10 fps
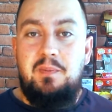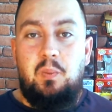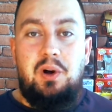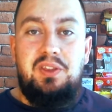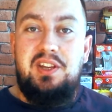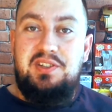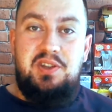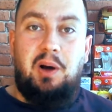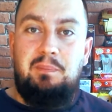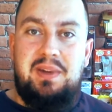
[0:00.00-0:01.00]
One that's
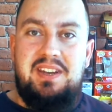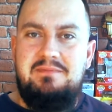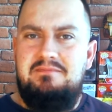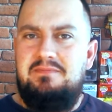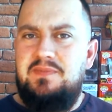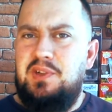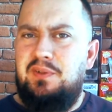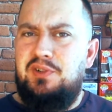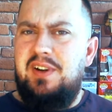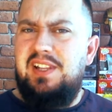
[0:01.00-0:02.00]
not been sort
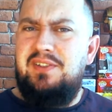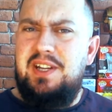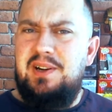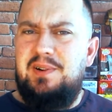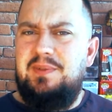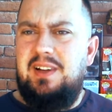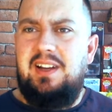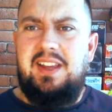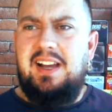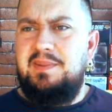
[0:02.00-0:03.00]
of a trailer video,
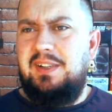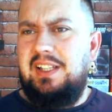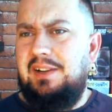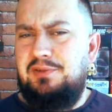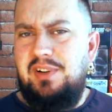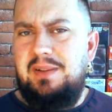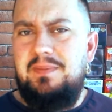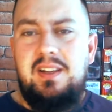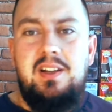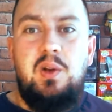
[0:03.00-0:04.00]
that hasn't been a live stream.
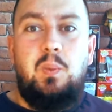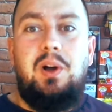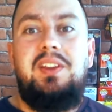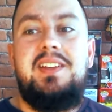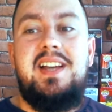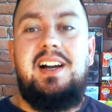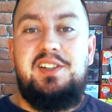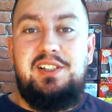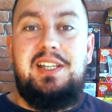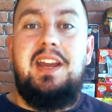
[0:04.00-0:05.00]
One that's
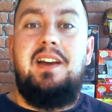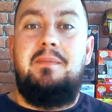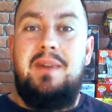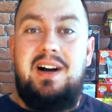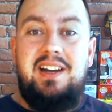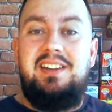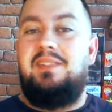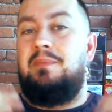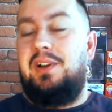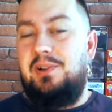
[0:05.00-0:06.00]
actually mine,
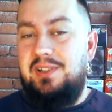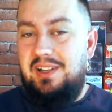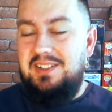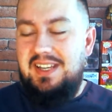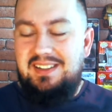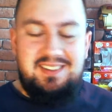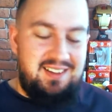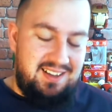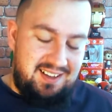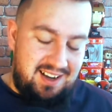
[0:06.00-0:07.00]
my own content.
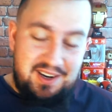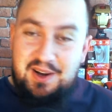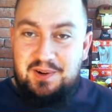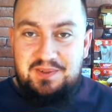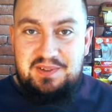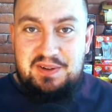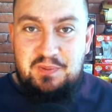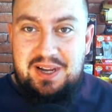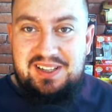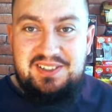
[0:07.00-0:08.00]
I know,
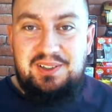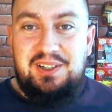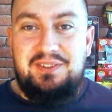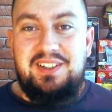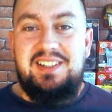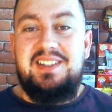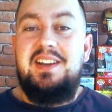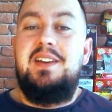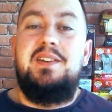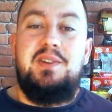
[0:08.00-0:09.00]
you've waited so long for this,
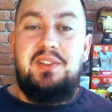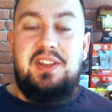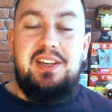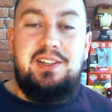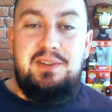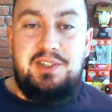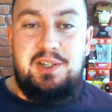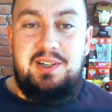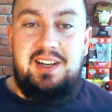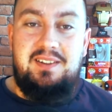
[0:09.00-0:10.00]
so thank you for
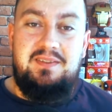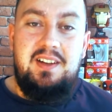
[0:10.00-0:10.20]
tuning in.